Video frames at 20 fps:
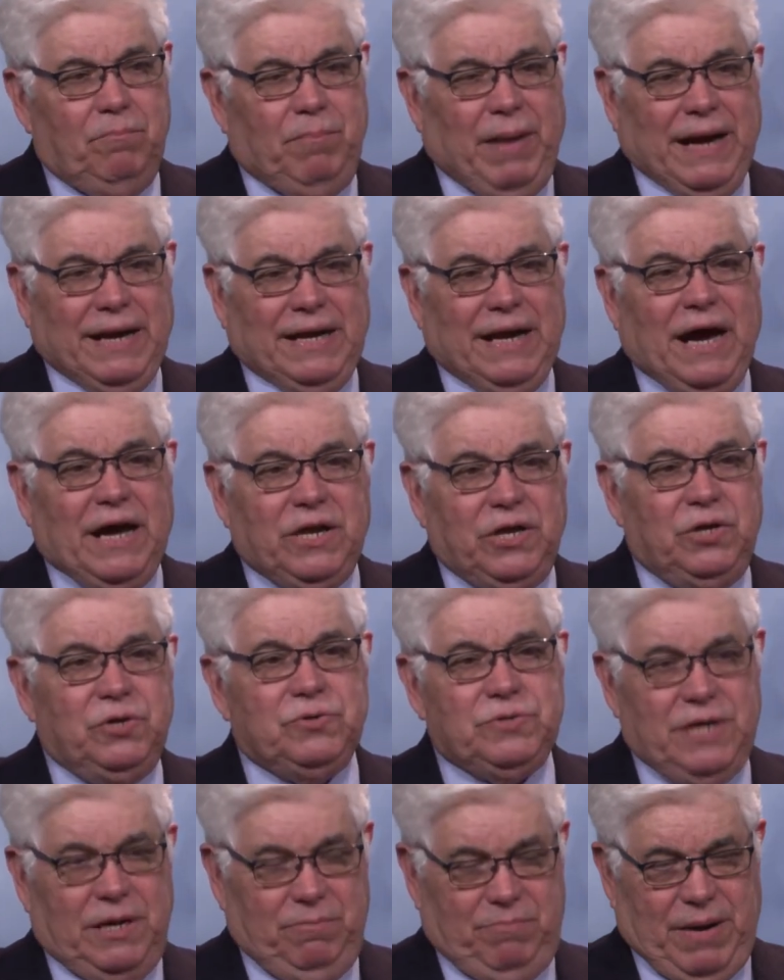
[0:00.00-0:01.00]
by not
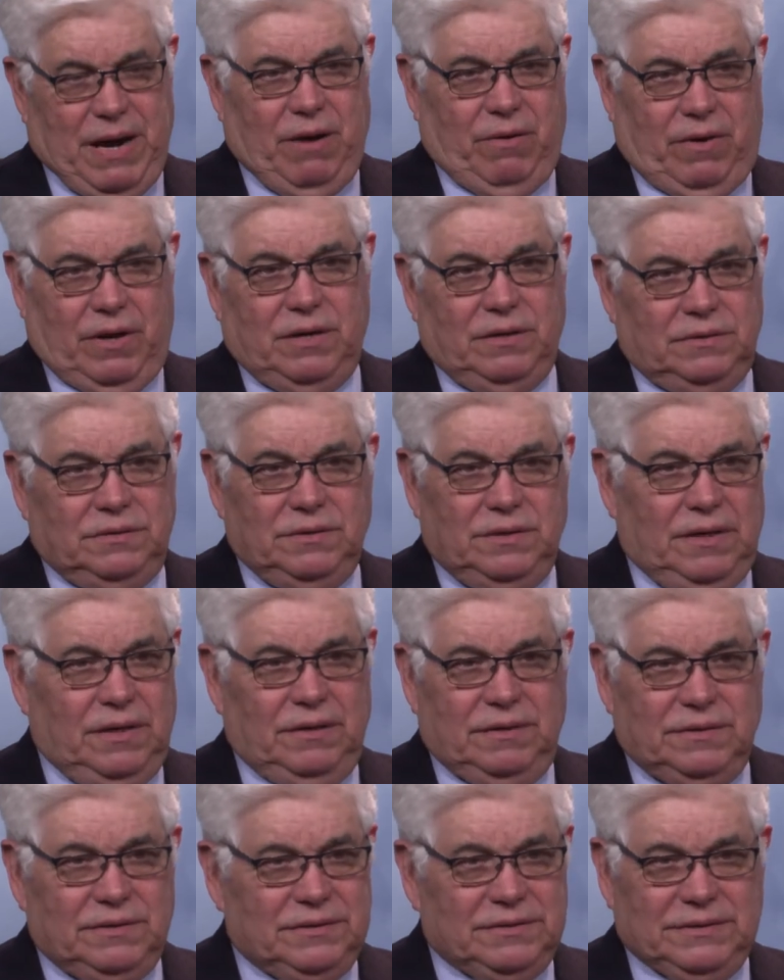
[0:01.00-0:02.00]
using power
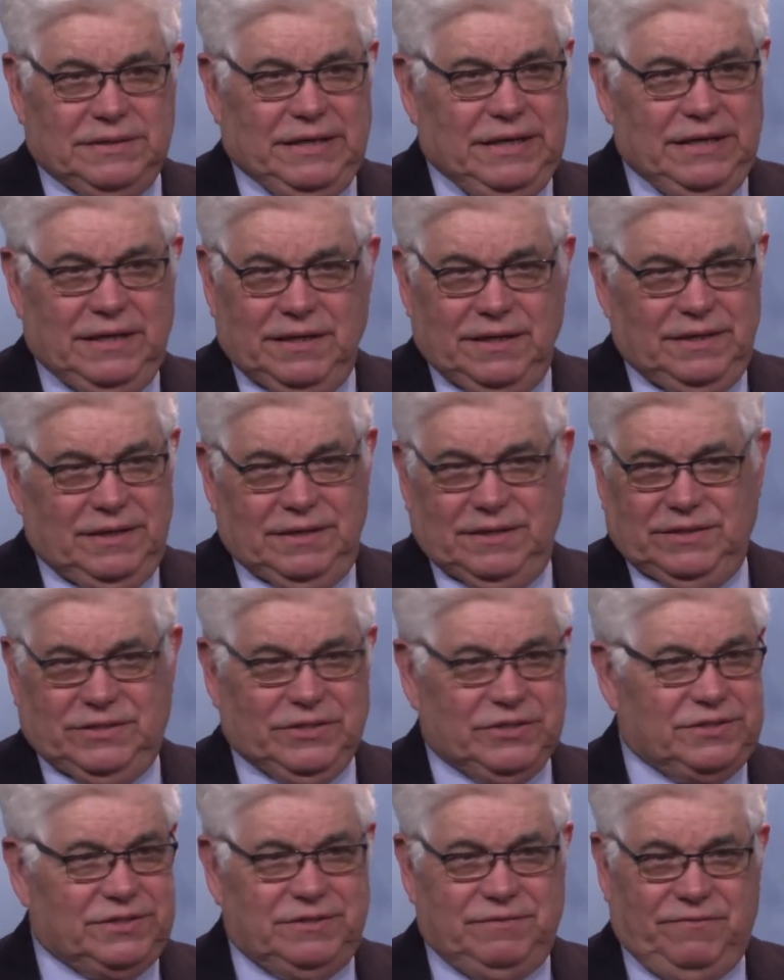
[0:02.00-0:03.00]
uh, he
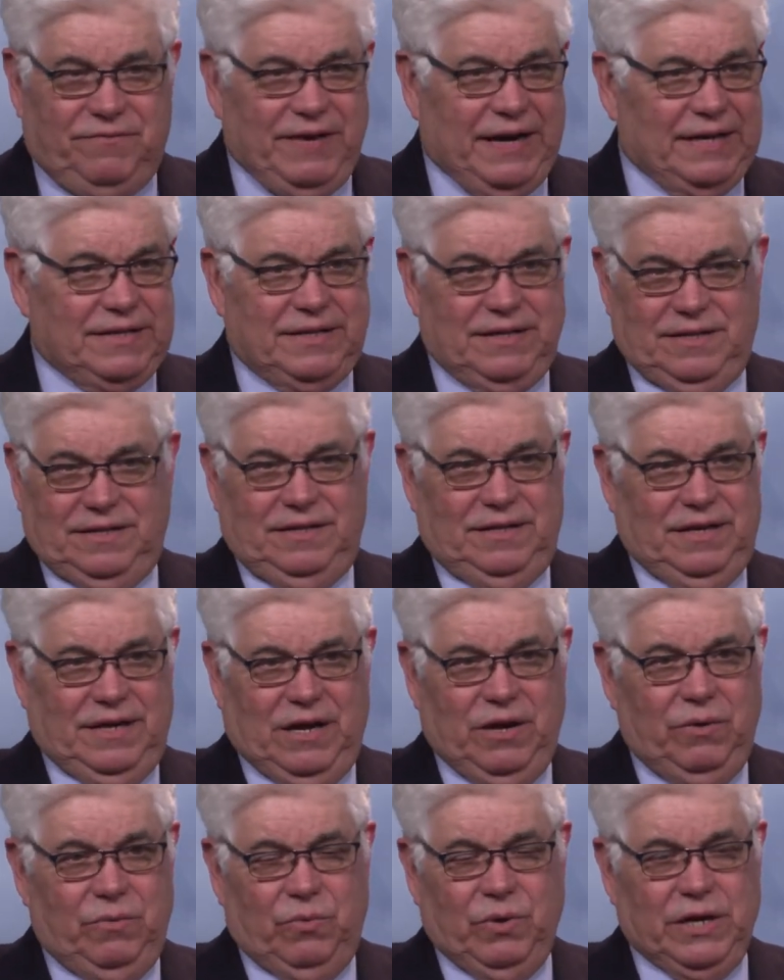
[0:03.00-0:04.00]
just the fact that
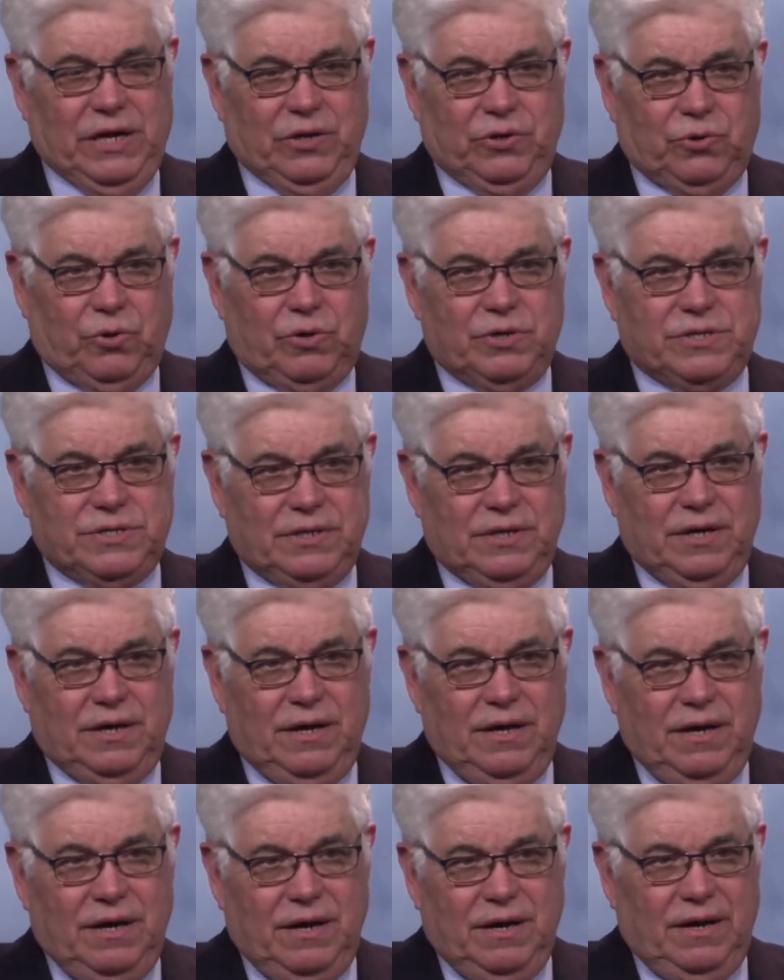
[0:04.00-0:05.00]
he would endorse,
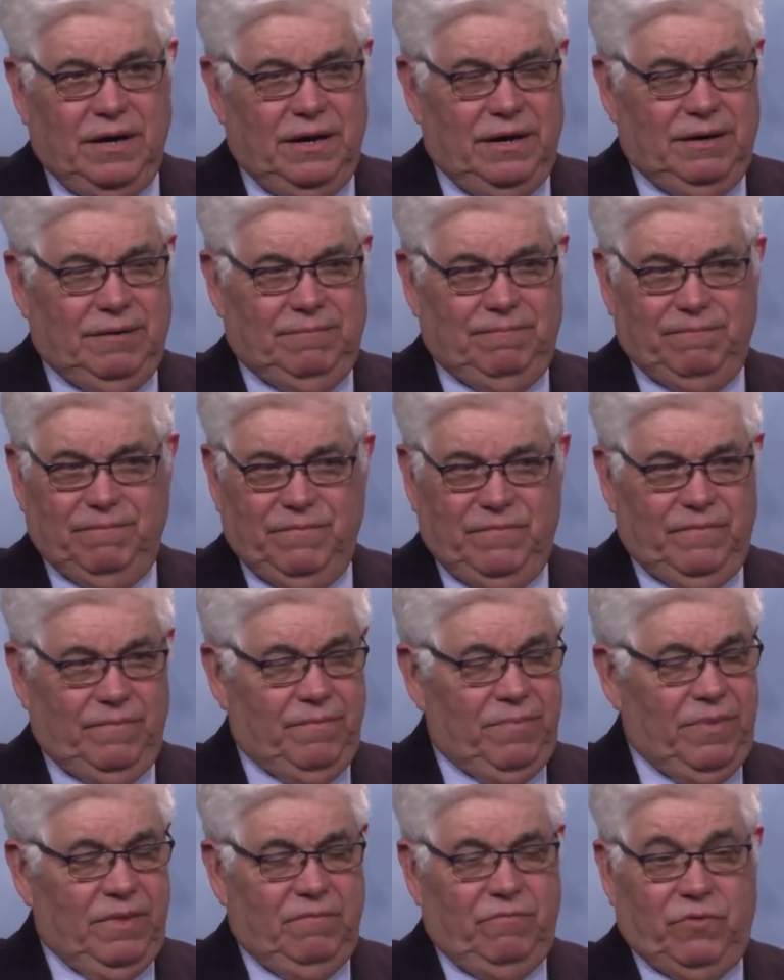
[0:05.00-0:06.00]
um,
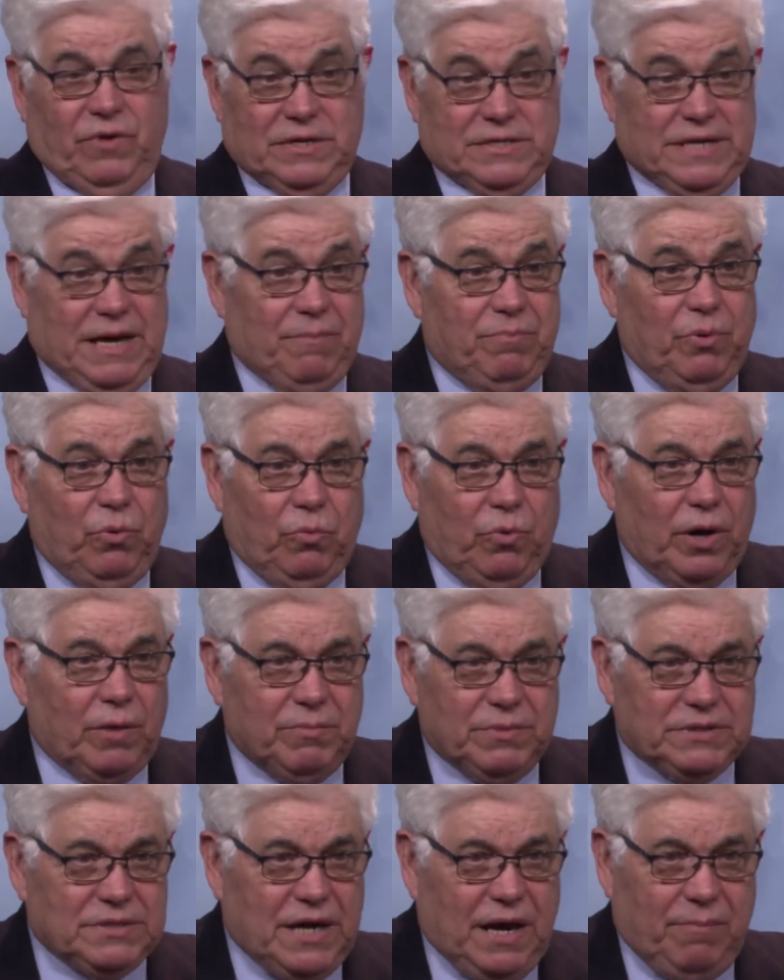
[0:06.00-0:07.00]
for example,
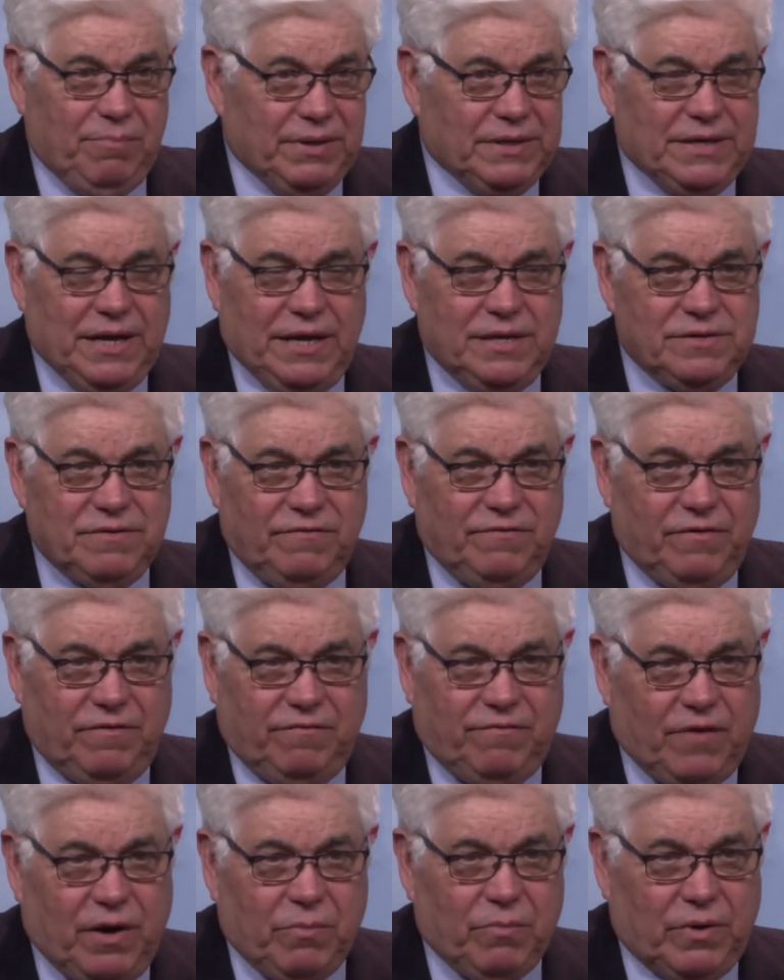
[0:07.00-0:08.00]
workmen's compensation
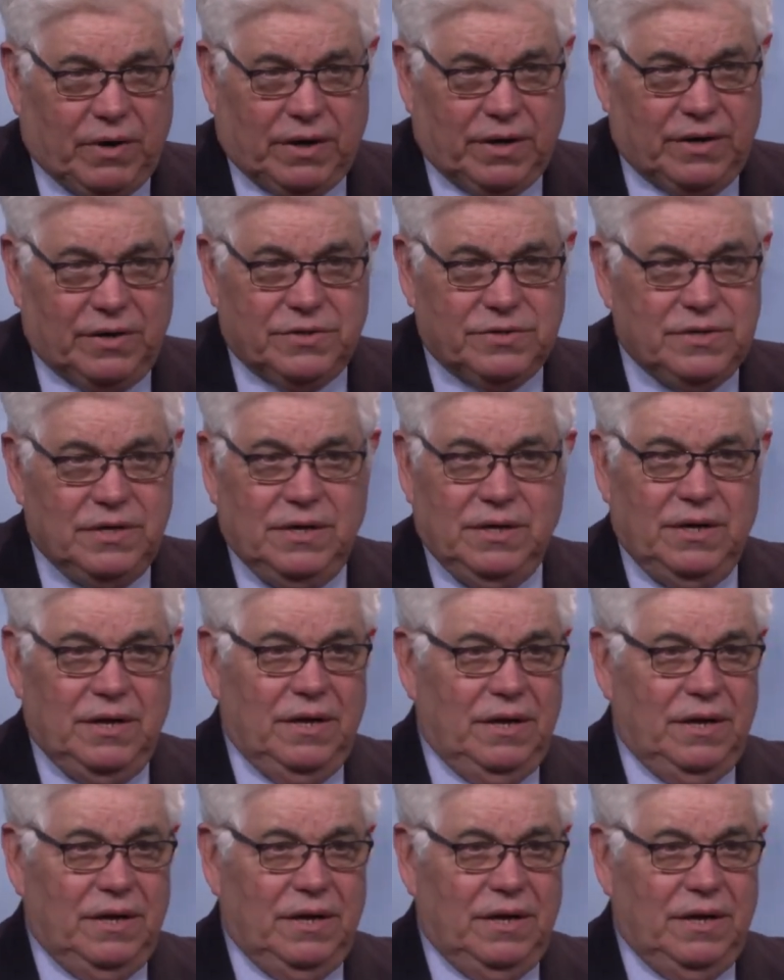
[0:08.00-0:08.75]
for farm workers.